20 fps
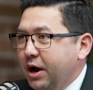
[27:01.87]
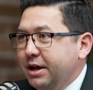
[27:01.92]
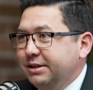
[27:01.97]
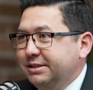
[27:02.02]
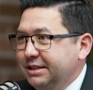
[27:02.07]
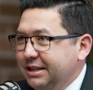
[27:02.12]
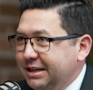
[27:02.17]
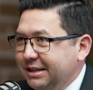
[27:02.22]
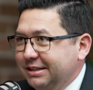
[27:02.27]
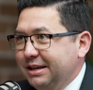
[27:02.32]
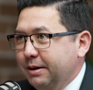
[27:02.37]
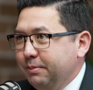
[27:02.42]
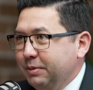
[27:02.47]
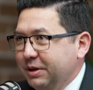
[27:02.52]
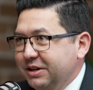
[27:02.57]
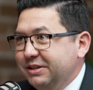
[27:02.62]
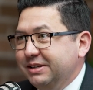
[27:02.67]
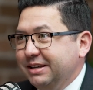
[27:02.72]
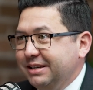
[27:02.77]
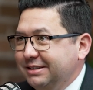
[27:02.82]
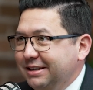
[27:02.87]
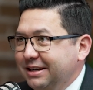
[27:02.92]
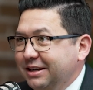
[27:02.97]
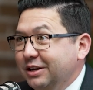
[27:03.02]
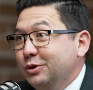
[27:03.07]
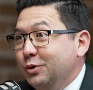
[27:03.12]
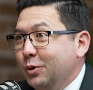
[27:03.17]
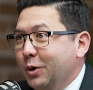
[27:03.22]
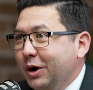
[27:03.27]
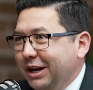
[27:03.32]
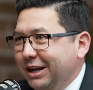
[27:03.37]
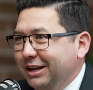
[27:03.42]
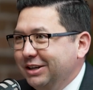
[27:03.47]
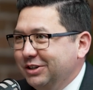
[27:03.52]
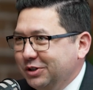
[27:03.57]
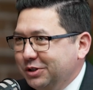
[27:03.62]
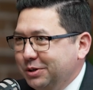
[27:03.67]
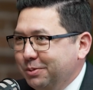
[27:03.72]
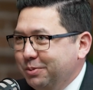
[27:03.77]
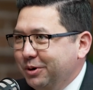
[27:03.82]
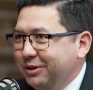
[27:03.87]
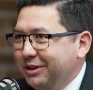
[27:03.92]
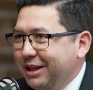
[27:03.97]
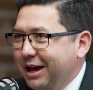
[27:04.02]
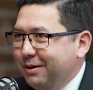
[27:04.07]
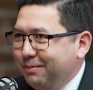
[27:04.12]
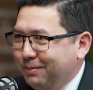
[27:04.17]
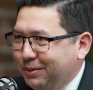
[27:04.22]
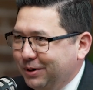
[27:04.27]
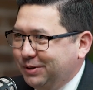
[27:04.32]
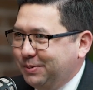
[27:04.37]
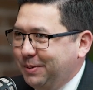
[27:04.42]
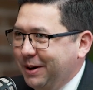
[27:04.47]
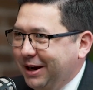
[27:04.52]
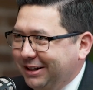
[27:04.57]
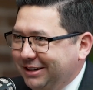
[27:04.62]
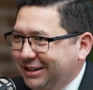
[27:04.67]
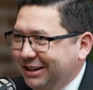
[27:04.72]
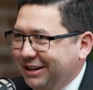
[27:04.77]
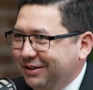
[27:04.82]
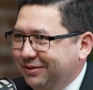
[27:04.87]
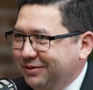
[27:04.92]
us in the assembly 60-20, just to put that in perspective.